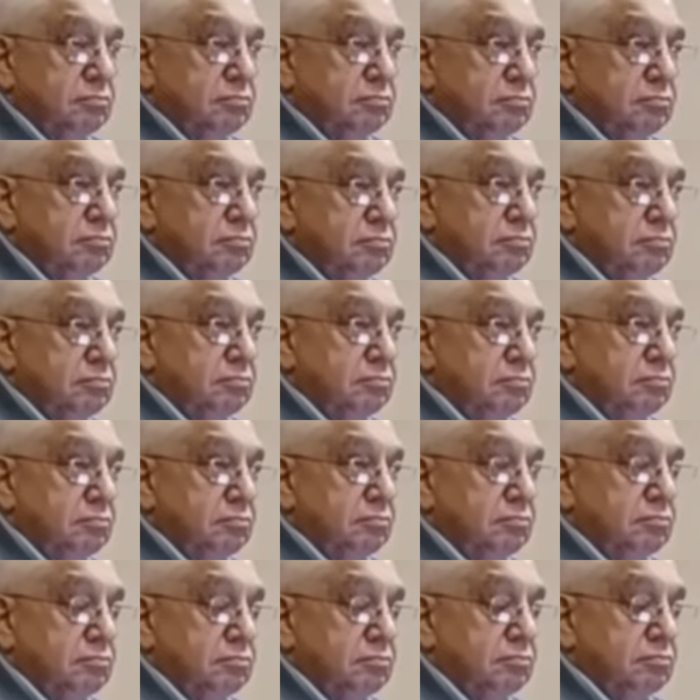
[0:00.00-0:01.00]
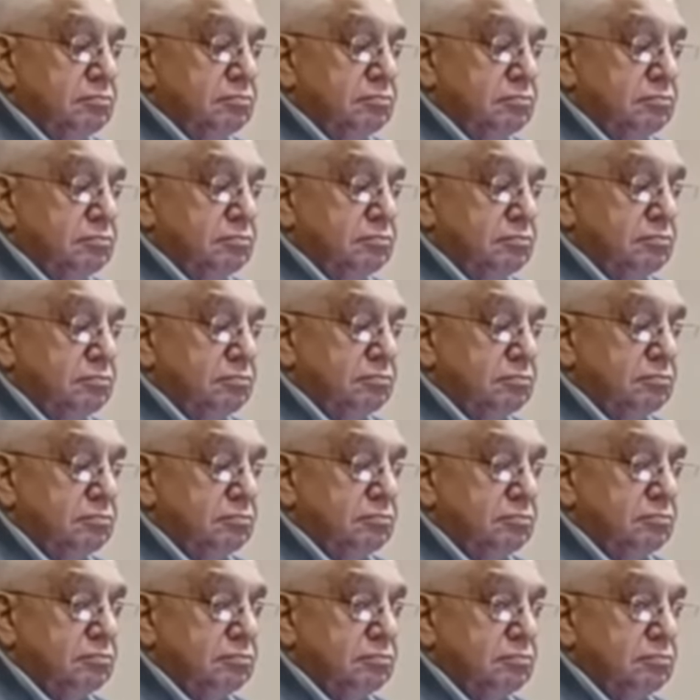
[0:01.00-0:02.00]

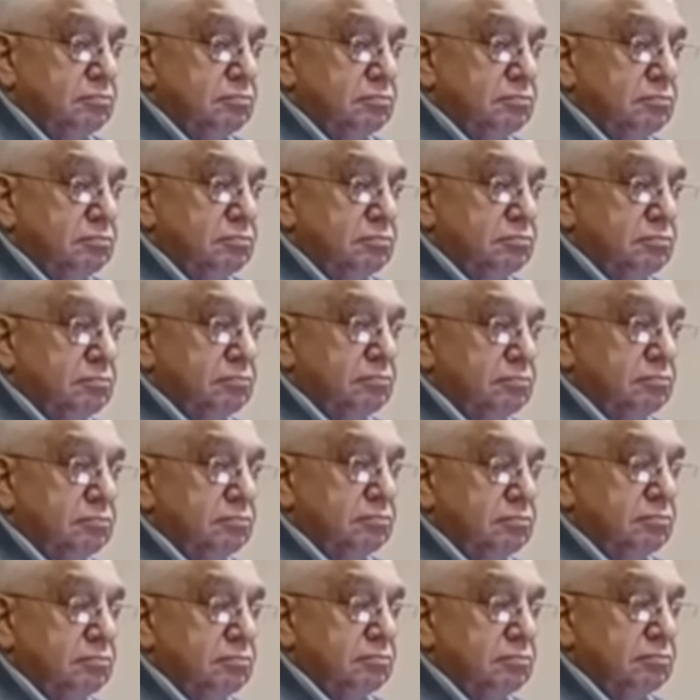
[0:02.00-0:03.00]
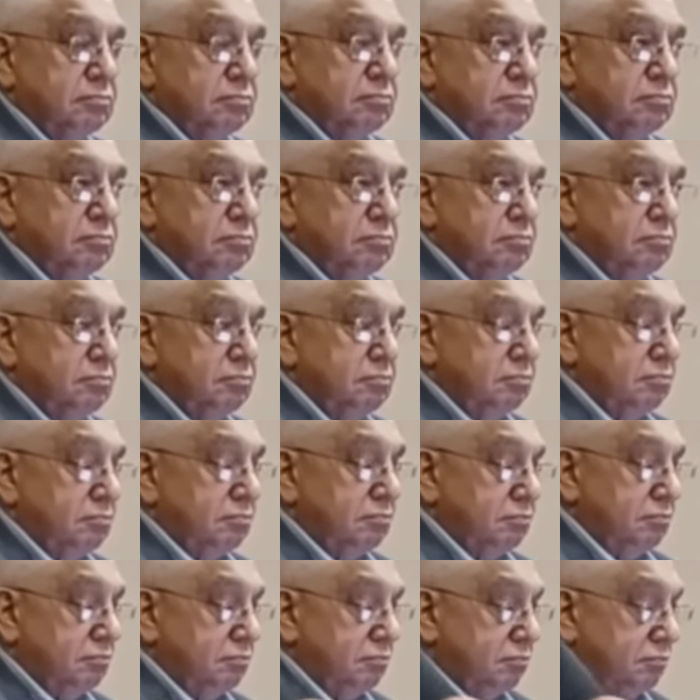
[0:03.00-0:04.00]

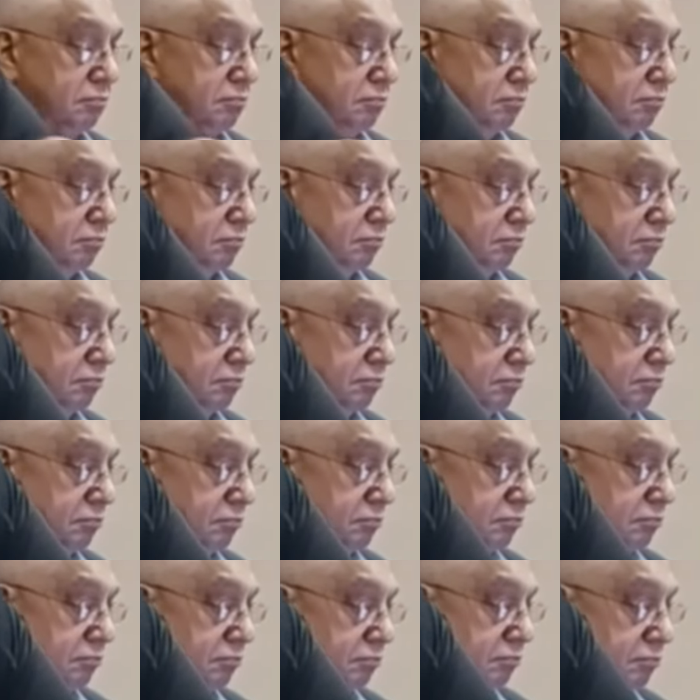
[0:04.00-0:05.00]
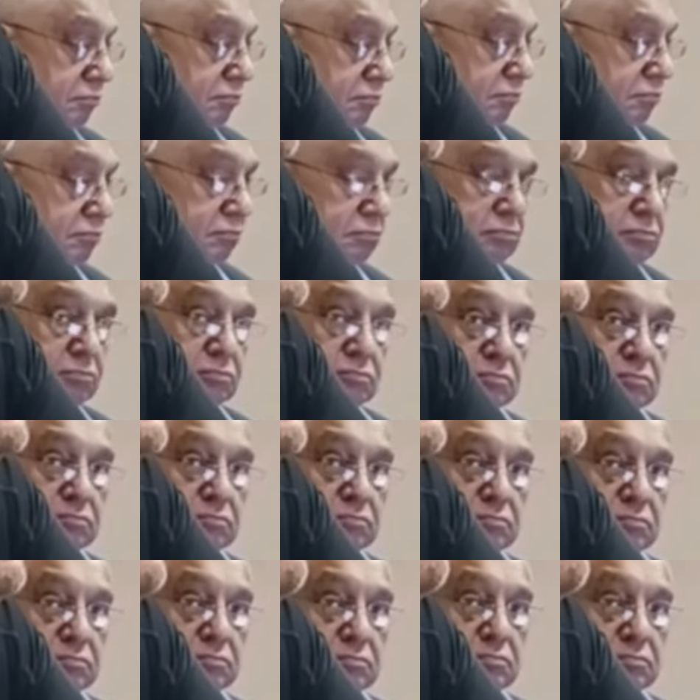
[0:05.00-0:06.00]

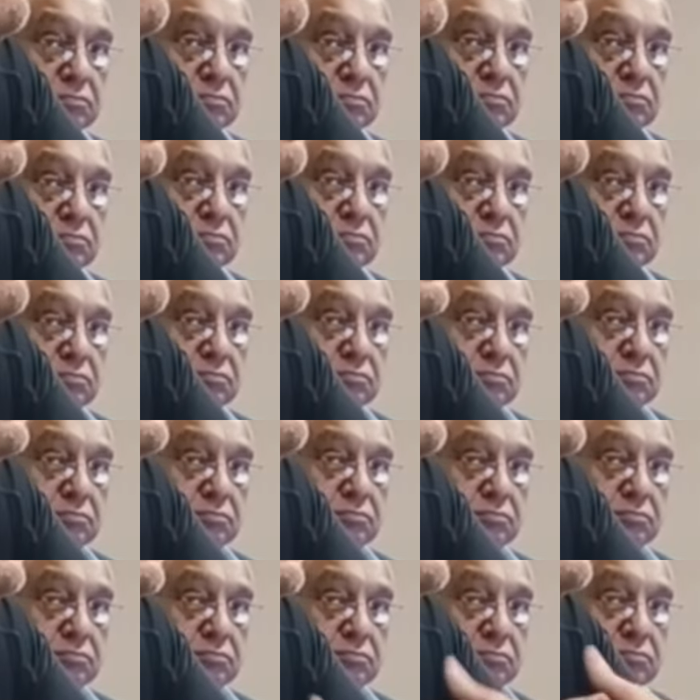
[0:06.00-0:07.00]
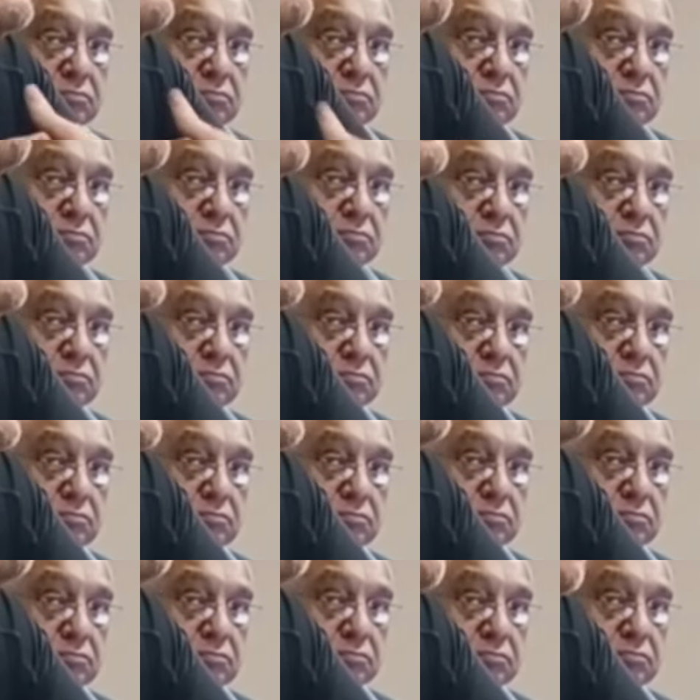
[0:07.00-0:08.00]
The person shown says nothing.